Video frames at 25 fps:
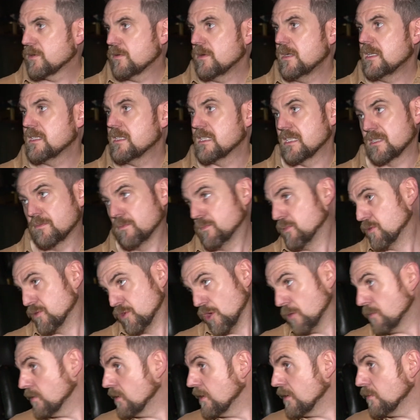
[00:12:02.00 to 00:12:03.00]
screenings, it's
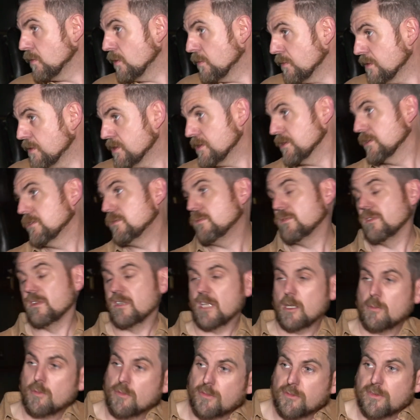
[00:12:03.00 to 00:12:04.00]
predominantly what we do with the
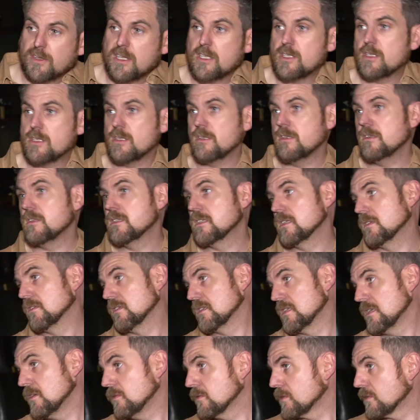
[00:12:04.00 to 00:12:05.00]
double features and
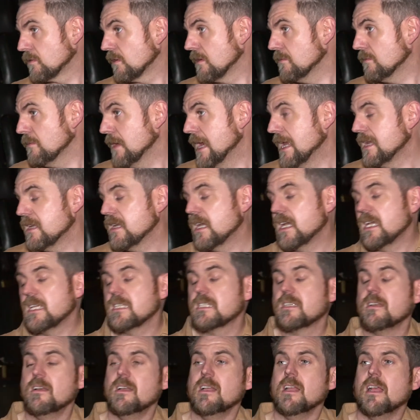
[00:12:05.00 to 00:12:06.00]
the single screen
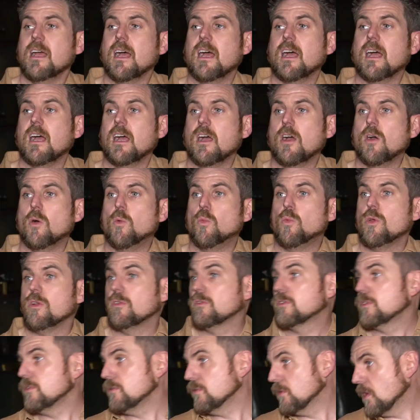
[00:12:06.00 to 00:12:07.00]
matinees.
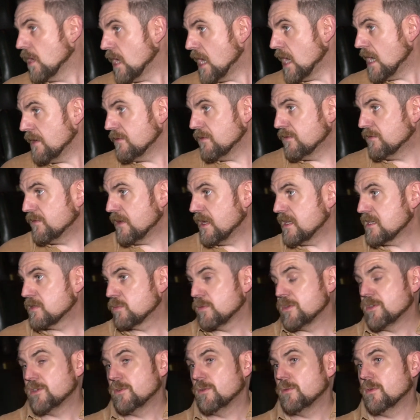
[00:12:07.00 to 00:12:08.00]
We'll do live
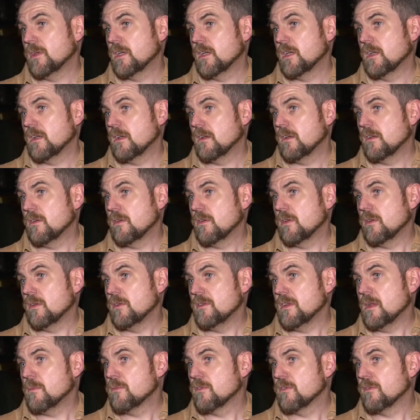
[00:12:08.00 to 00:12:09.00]
events. We do a
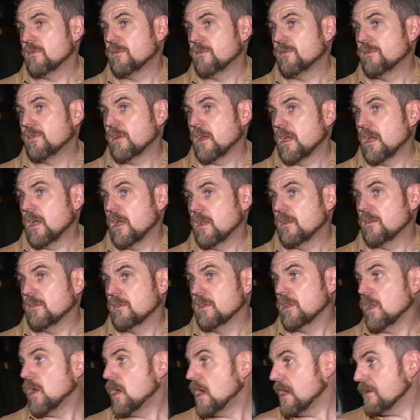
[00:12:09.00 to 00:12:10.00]
number of
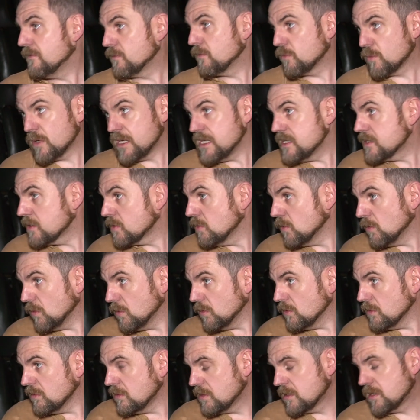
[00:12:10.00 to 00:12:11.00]
live
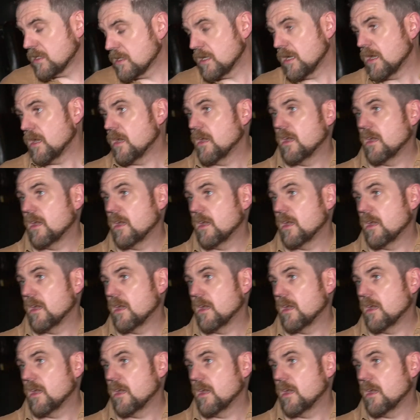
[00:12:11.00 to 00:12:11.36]
rescores.